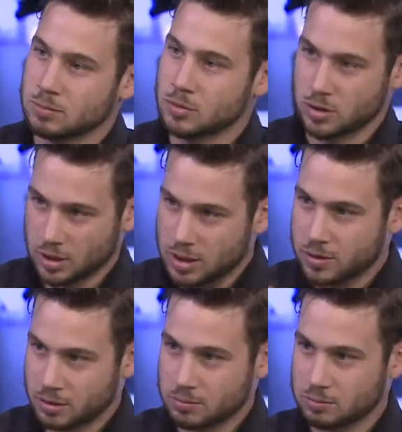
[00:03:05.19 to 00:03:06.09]
Do you think
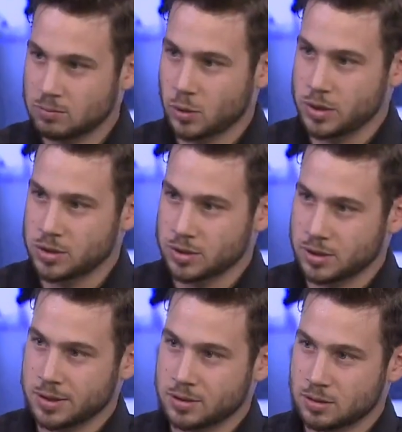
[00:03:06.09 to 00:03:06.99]
other creatures
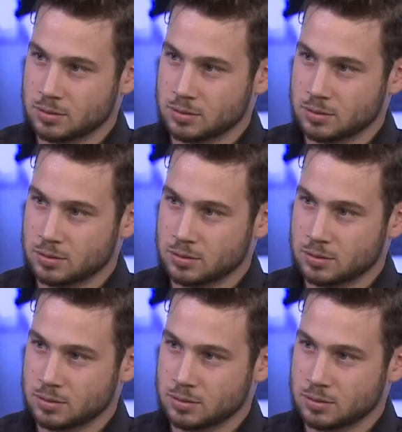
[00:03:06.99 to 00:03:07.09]
exist?